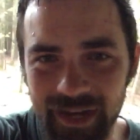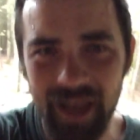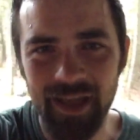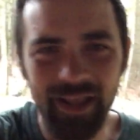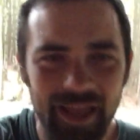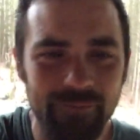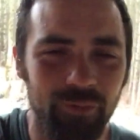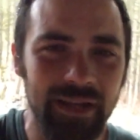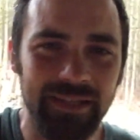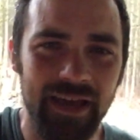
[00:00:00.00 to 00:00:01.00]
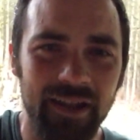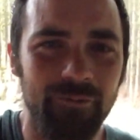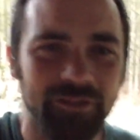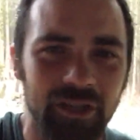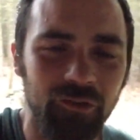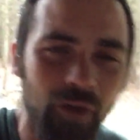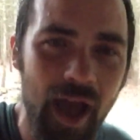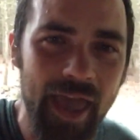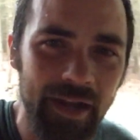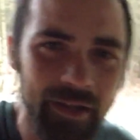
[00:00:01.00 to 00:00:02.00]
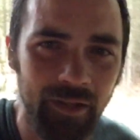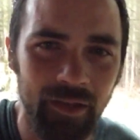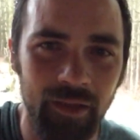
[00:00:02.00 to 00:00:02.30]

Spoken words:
And I didn't break down. I wasn't crying.